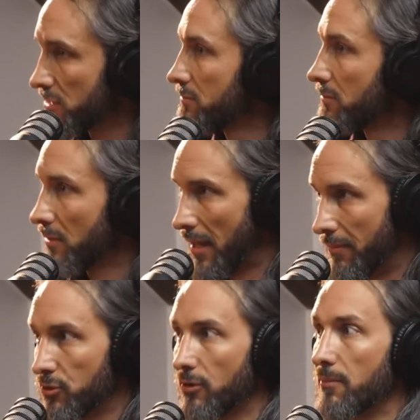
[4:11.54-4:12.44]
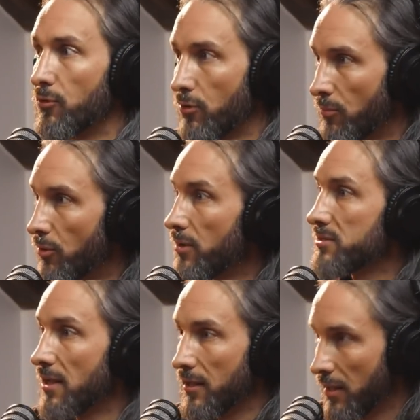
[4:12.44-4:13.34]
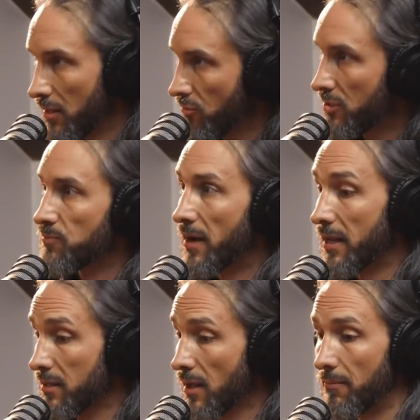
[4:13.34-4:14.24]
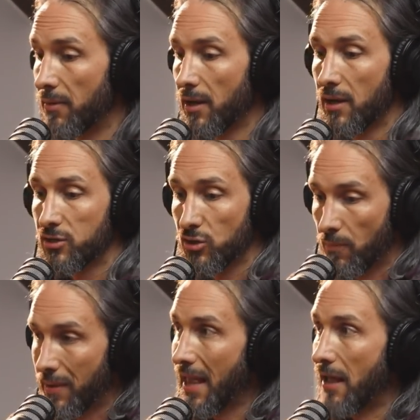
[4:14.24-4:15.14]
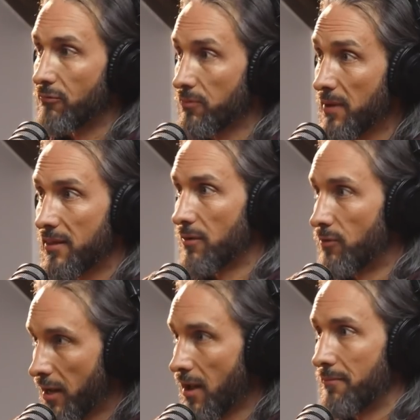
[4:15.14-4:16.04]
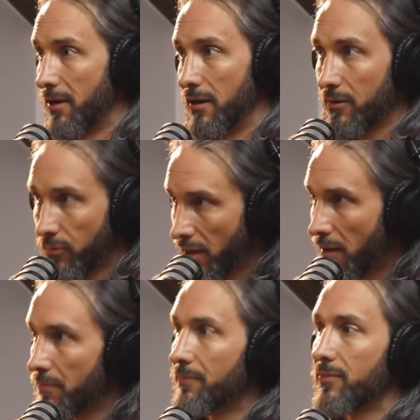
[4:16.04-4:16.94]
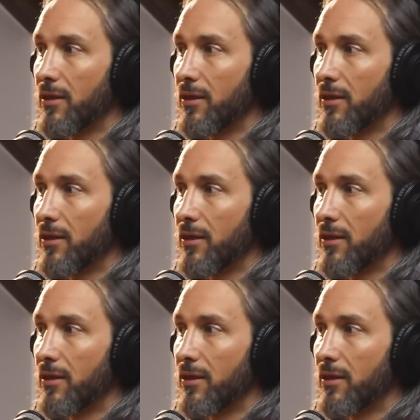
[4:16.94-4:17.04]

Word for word: just kept doing more and more as I increased my income. So it began with me. Then when I got married, we got